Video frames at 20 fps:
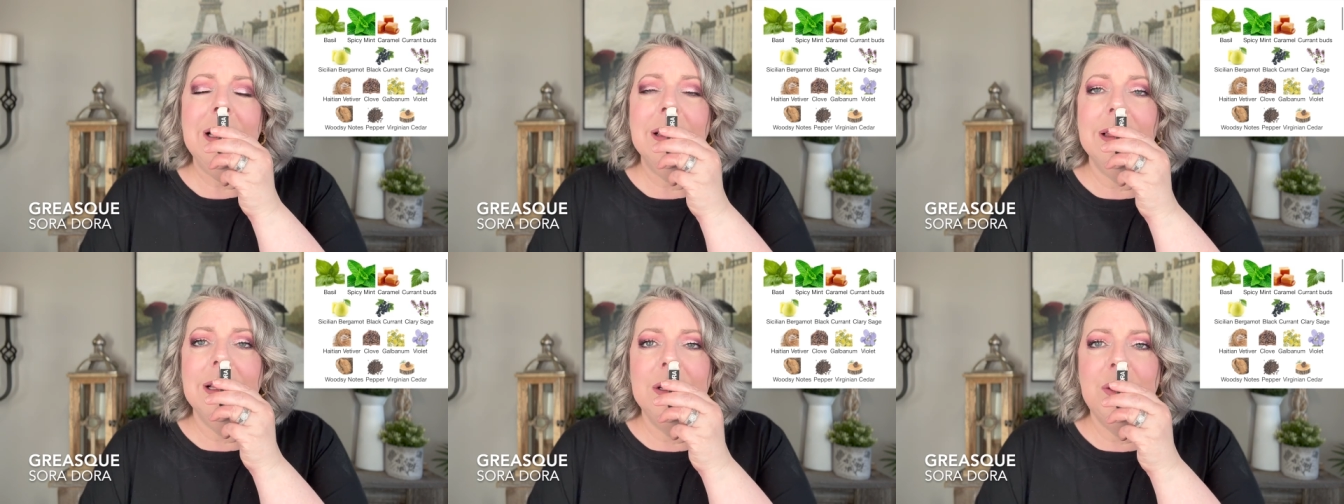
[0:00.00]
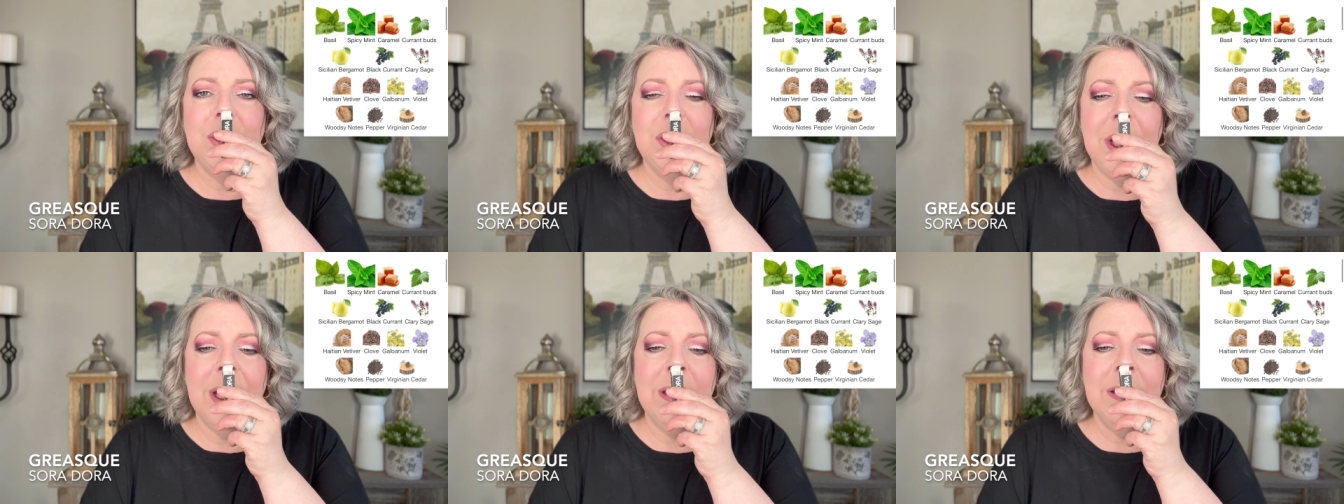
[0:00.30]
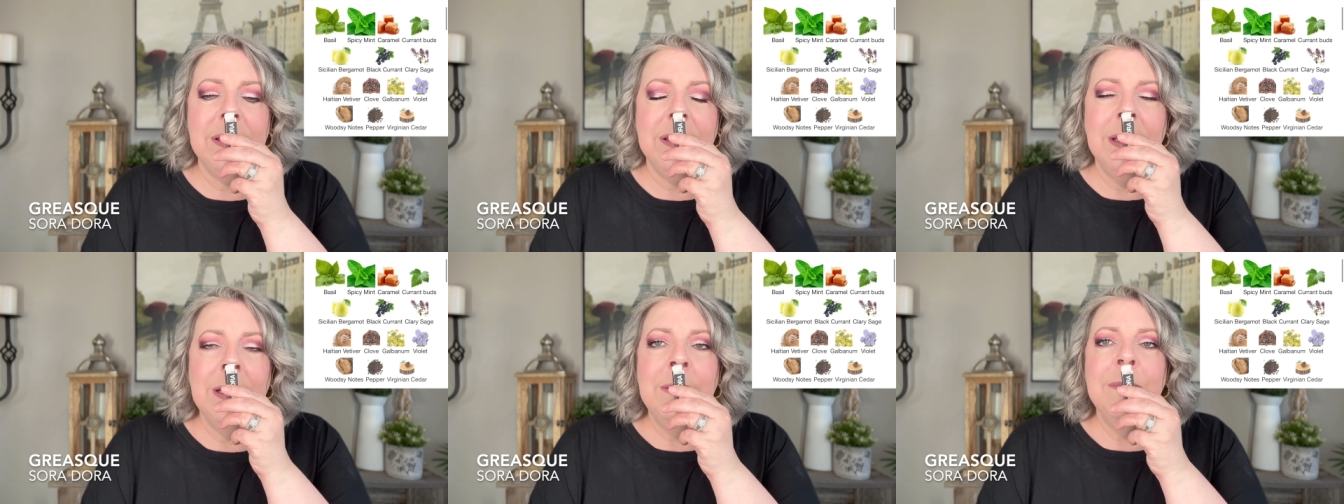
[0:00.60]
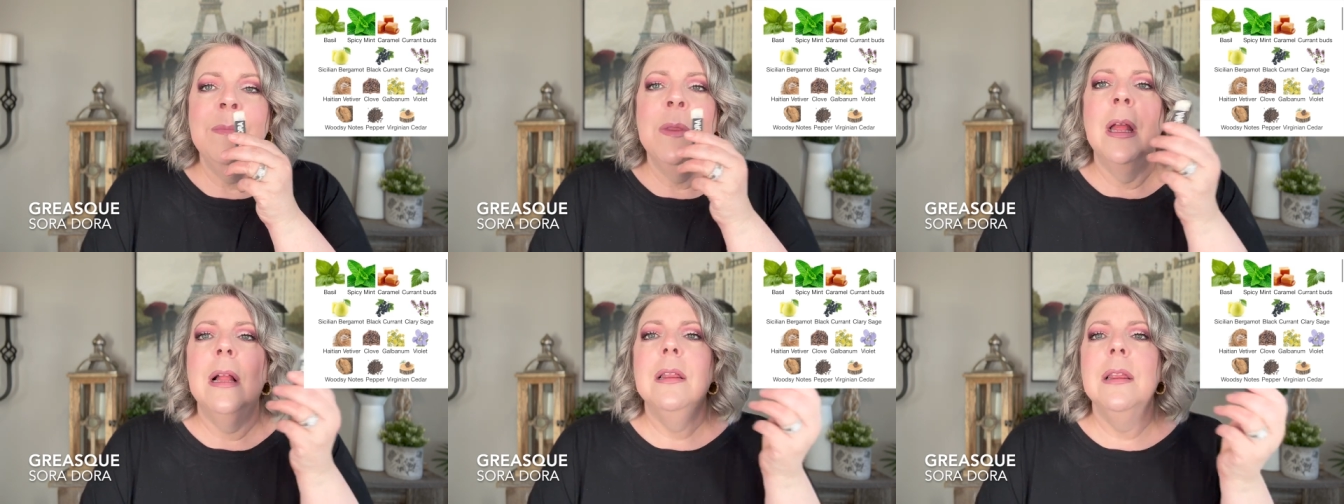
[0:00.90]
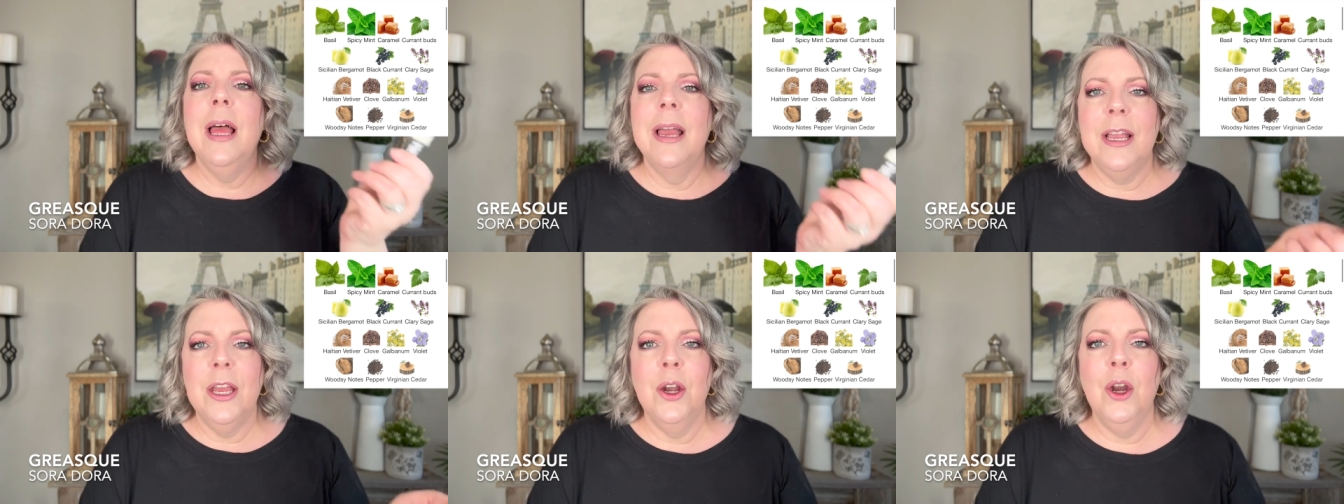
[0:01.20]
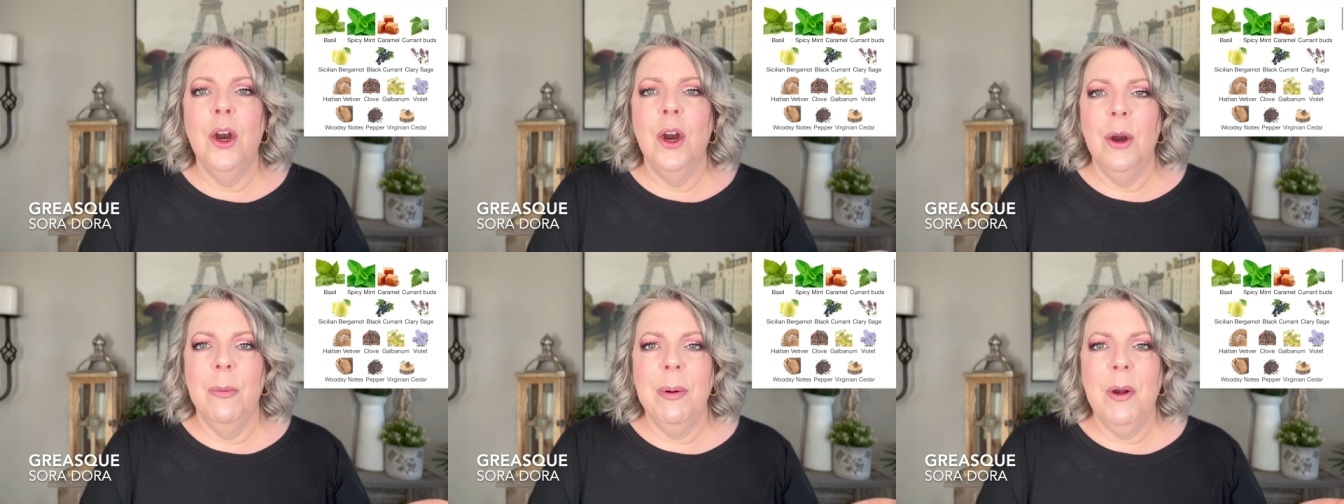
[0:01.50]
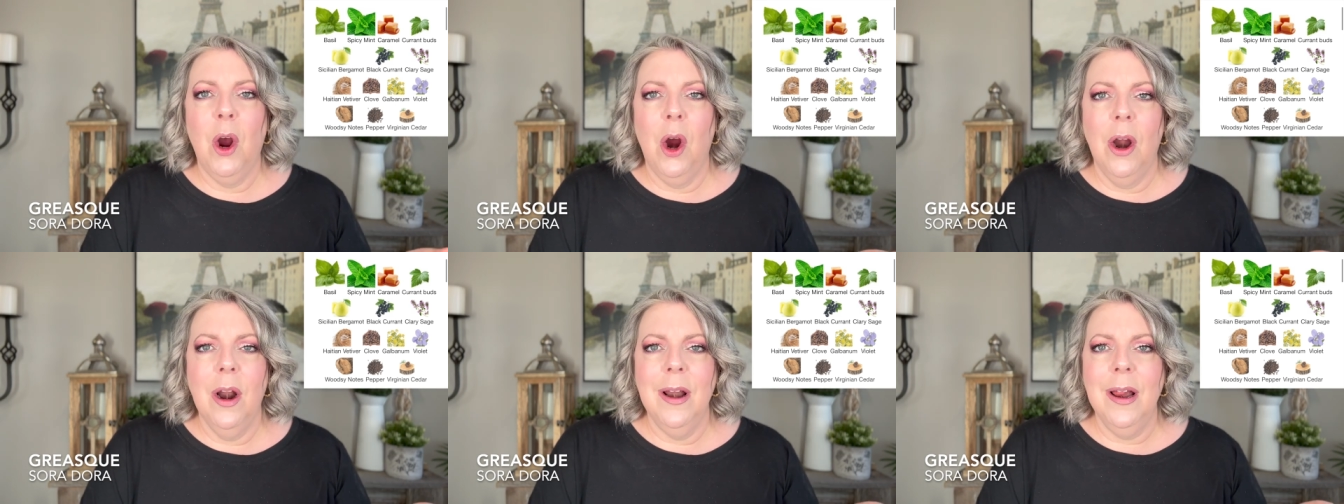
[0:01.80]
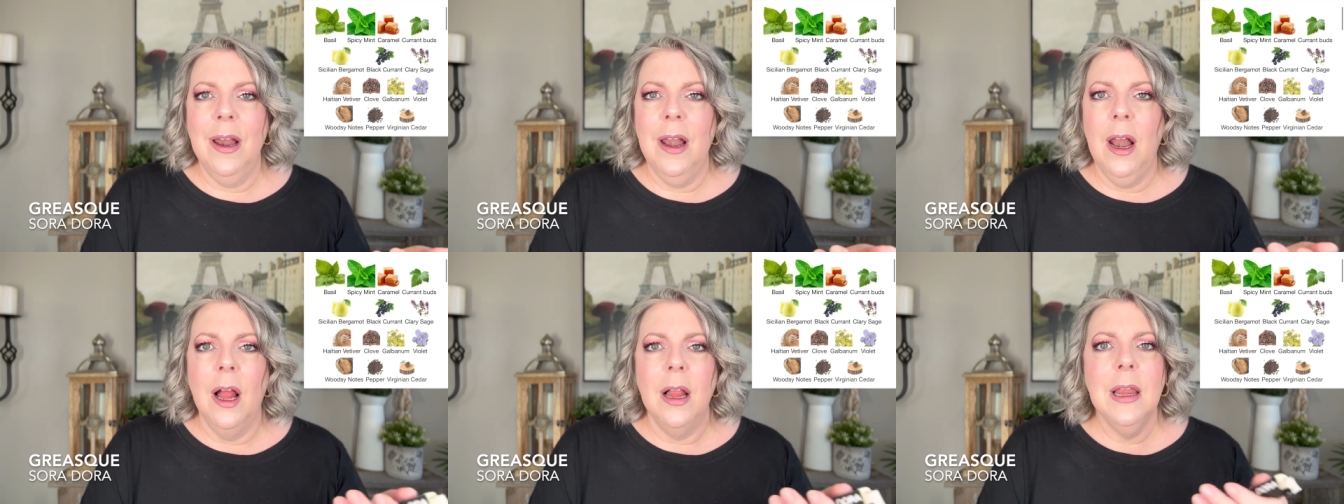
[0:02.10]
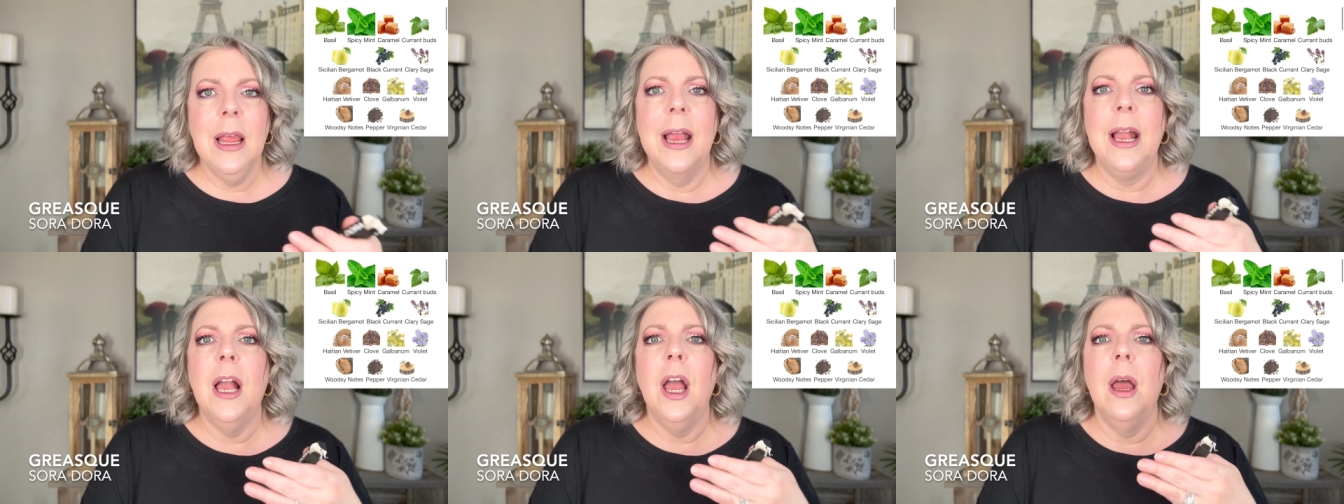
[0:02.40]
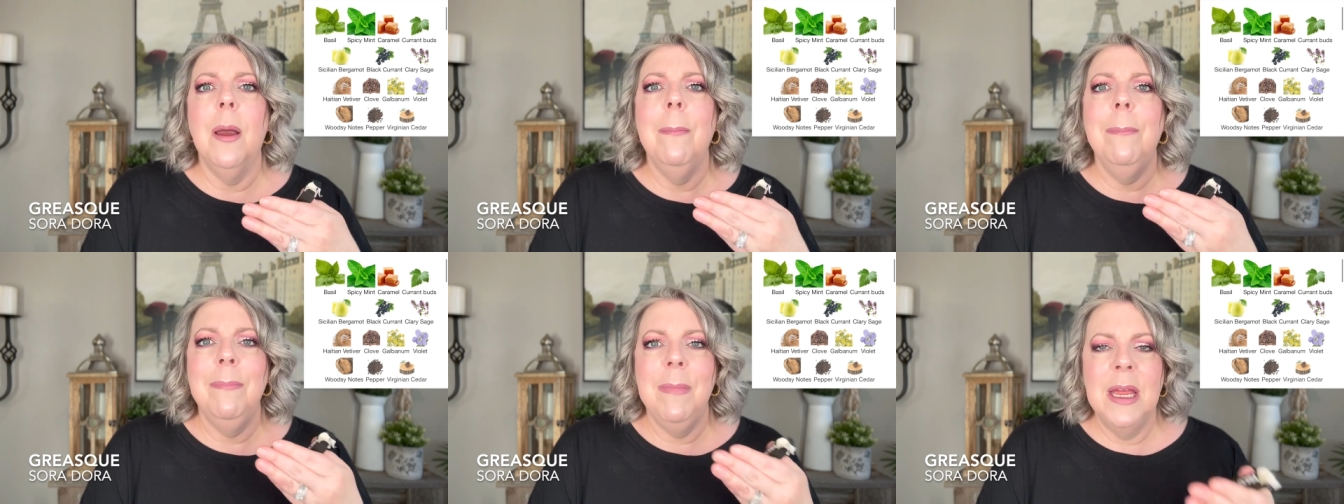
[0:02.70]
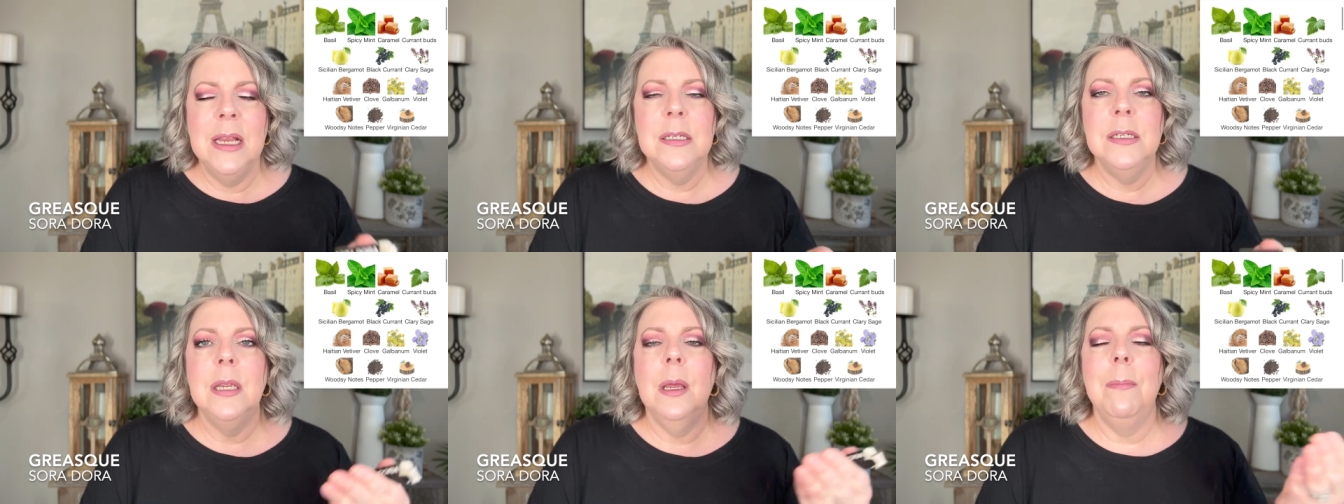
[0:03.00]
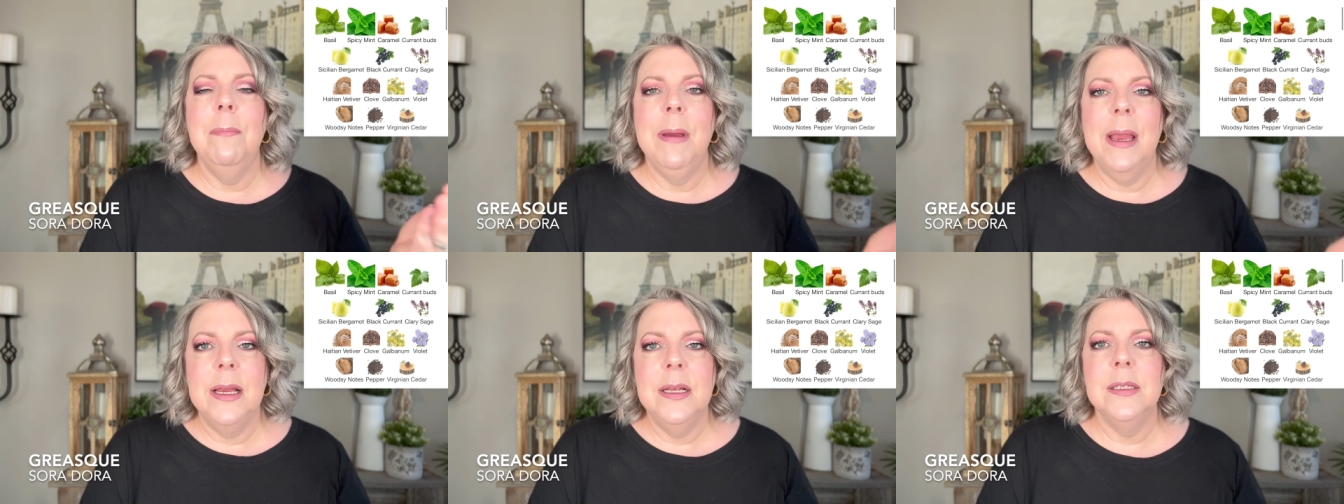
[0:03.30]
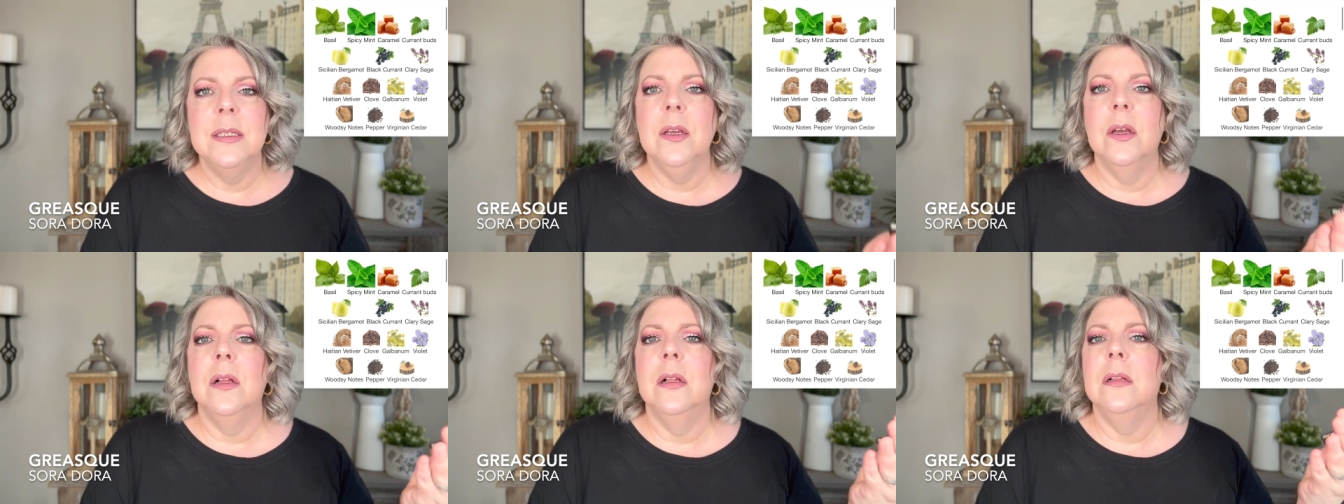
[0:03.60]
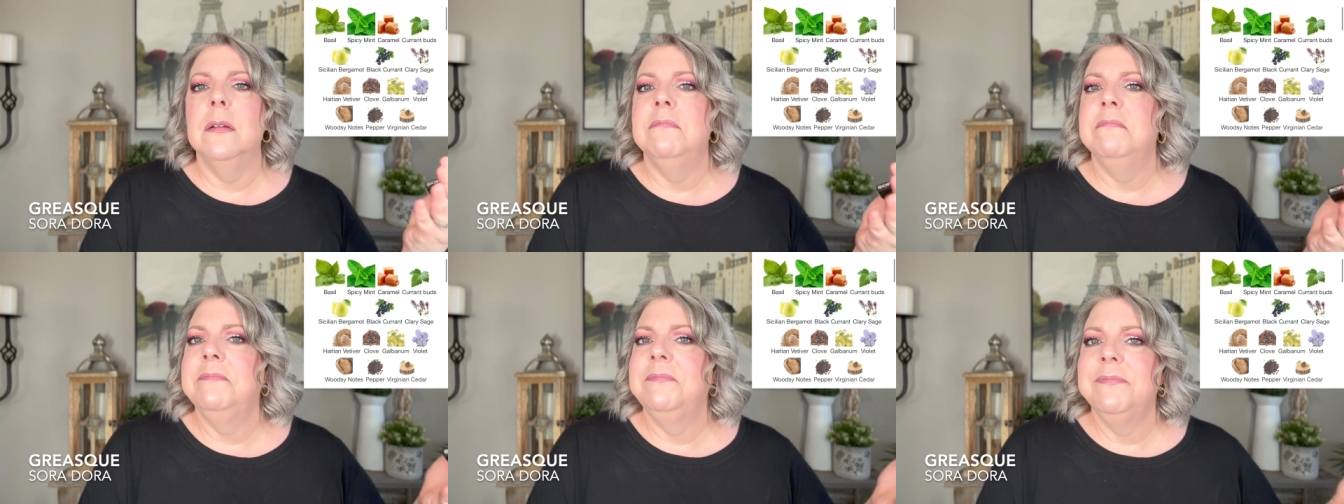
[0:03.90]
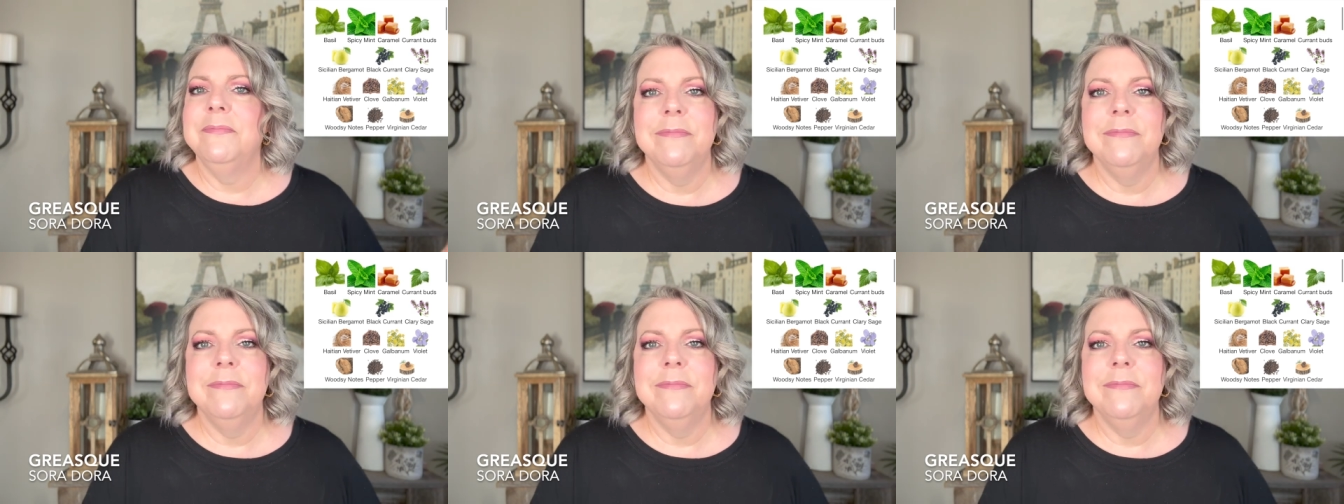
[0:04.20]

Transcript: legit like an herb garden, like mint, basil,